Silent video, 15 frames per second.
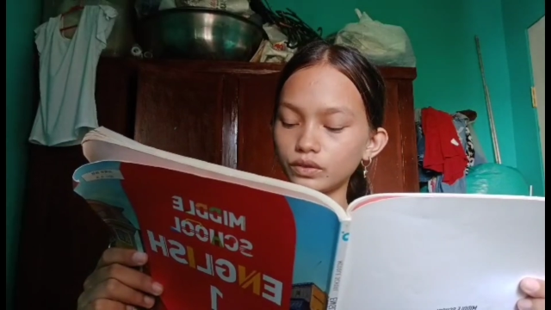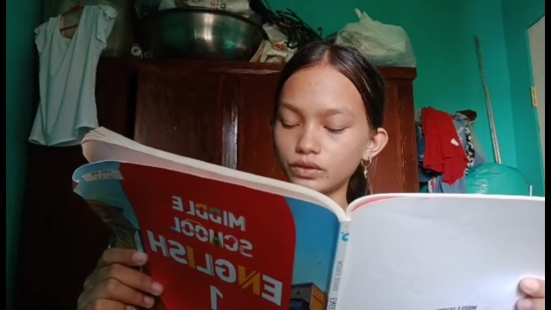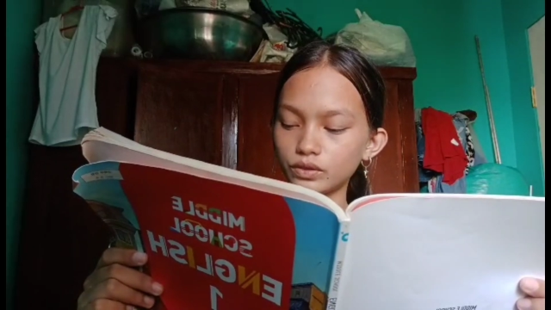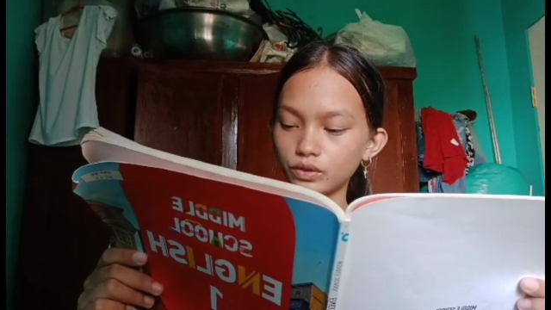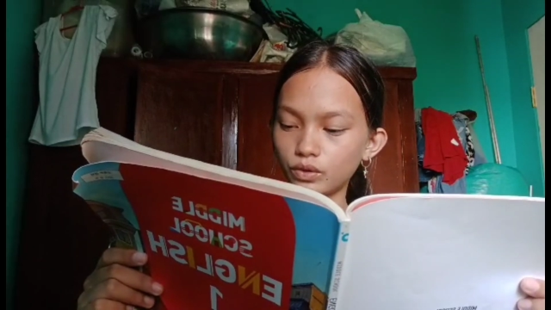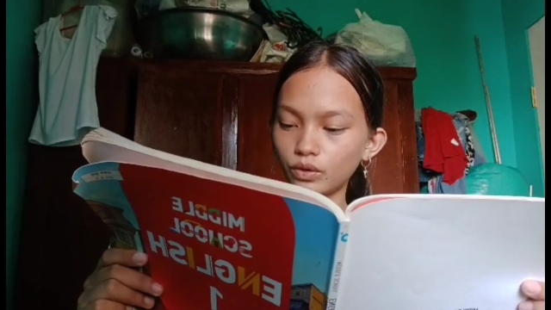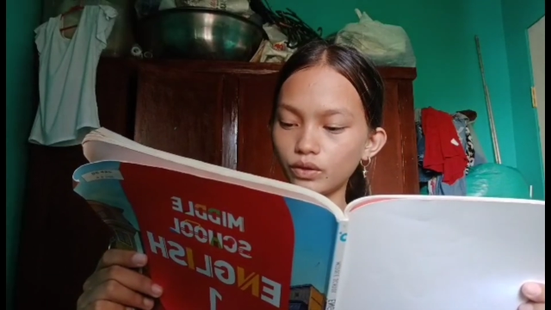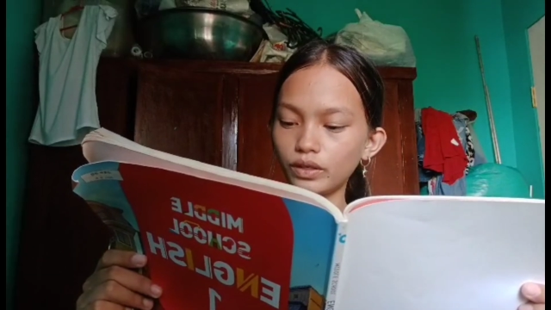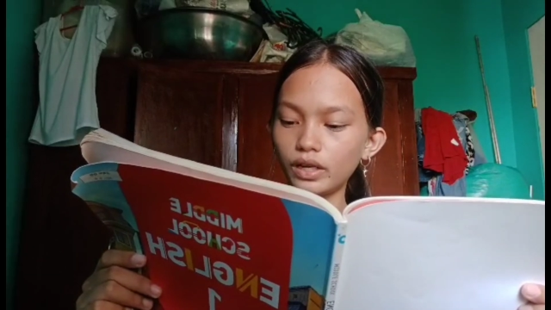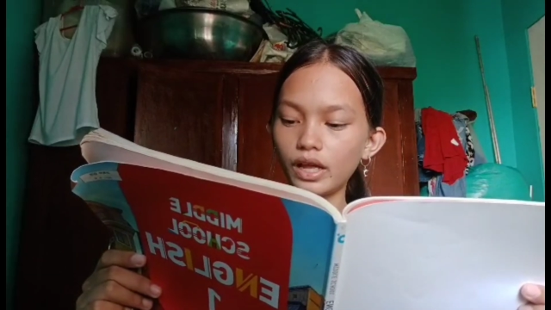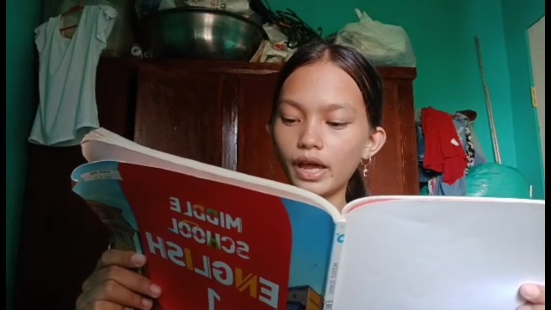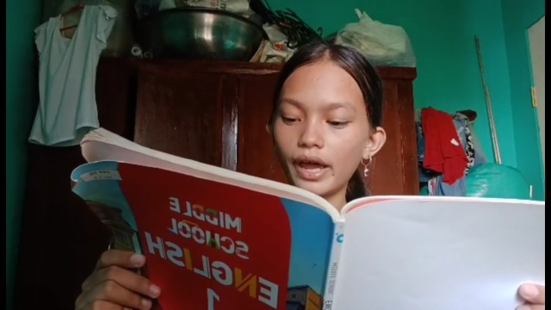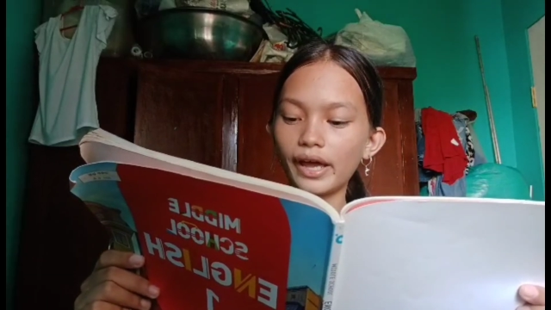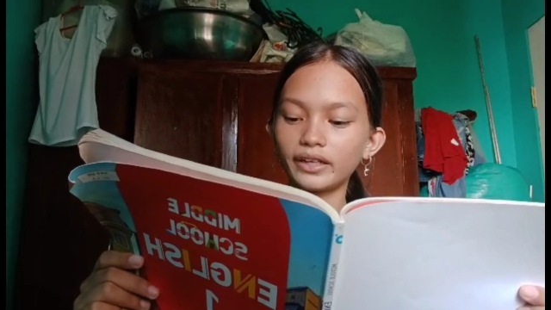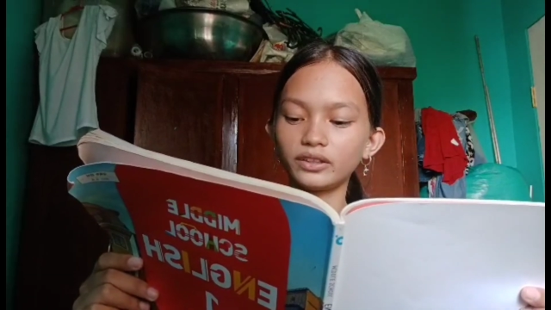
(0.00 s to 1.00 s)
school
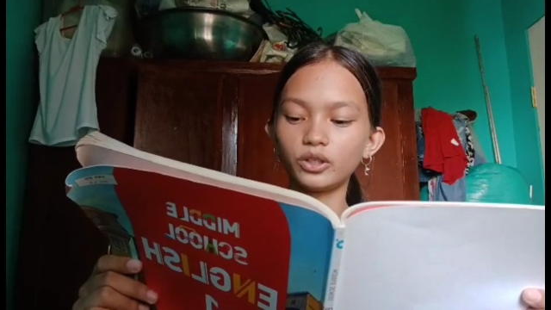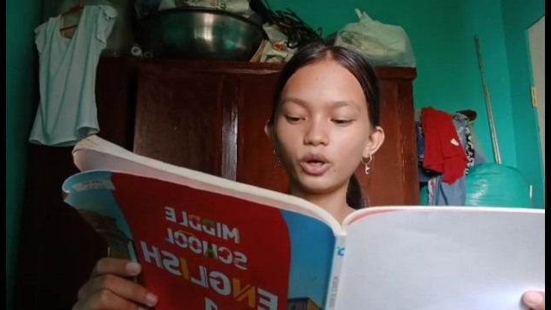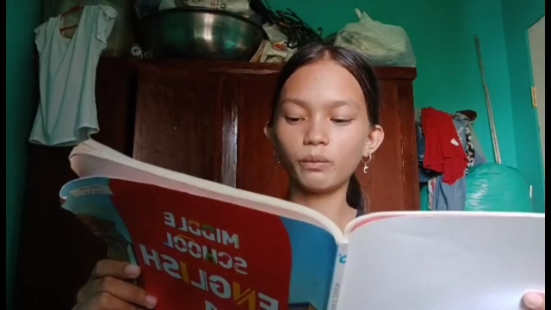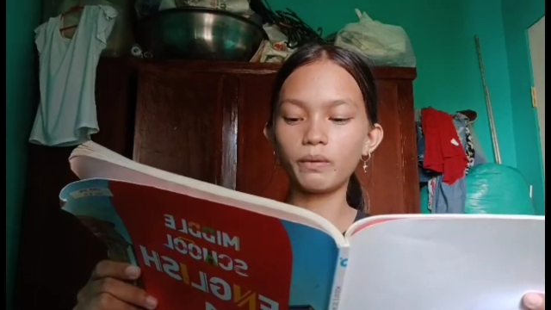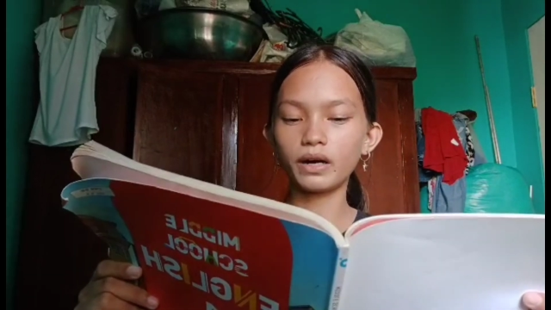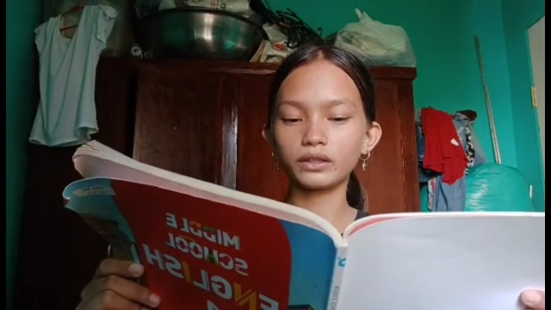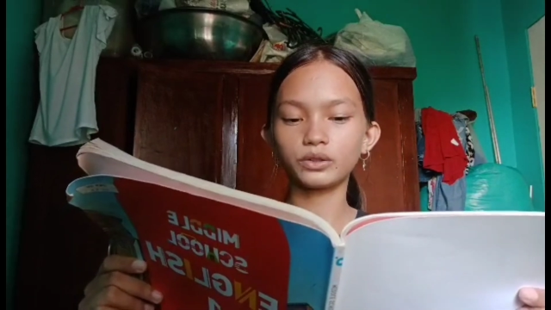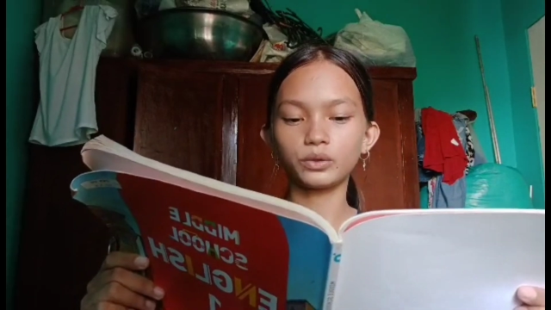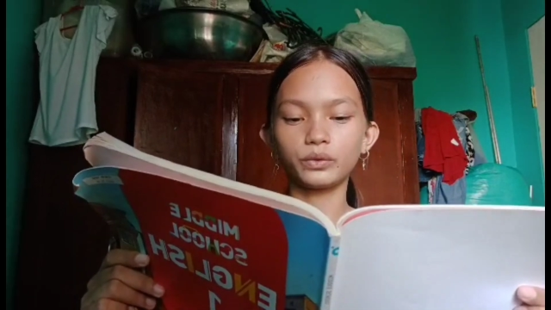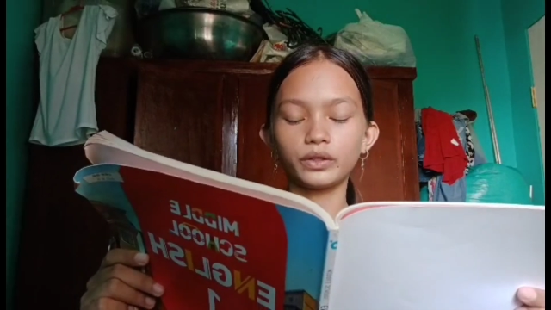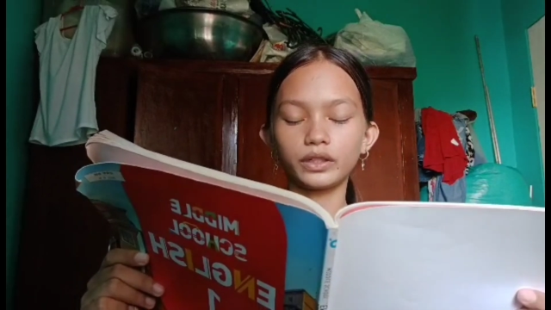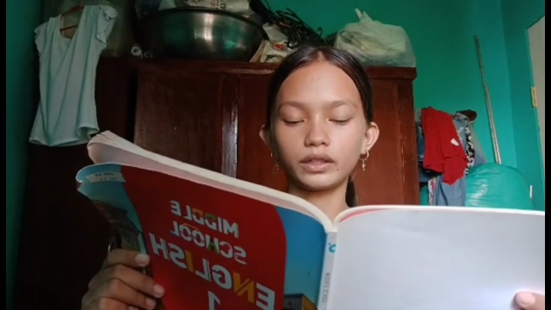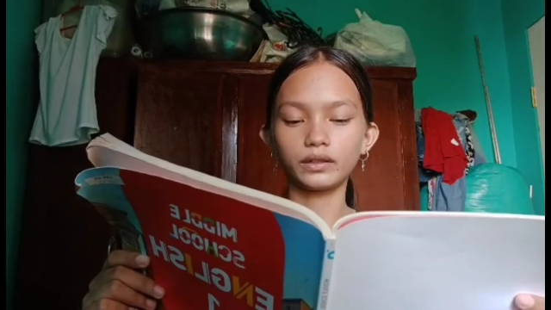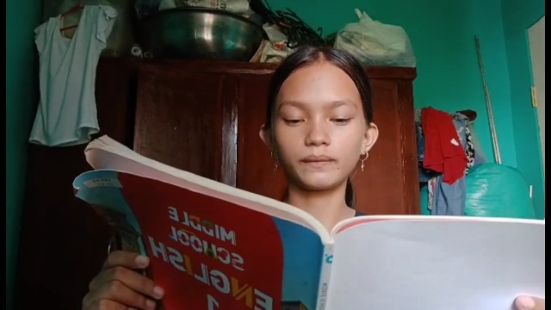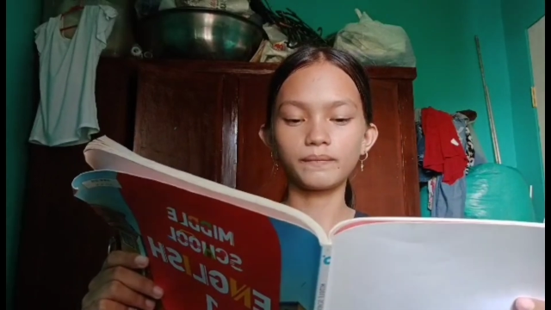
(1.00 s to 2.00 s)
and go back to
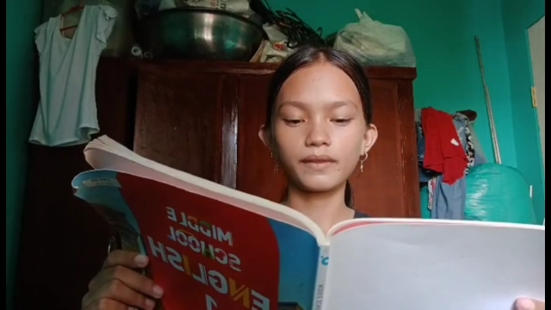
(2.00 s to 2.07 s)
work.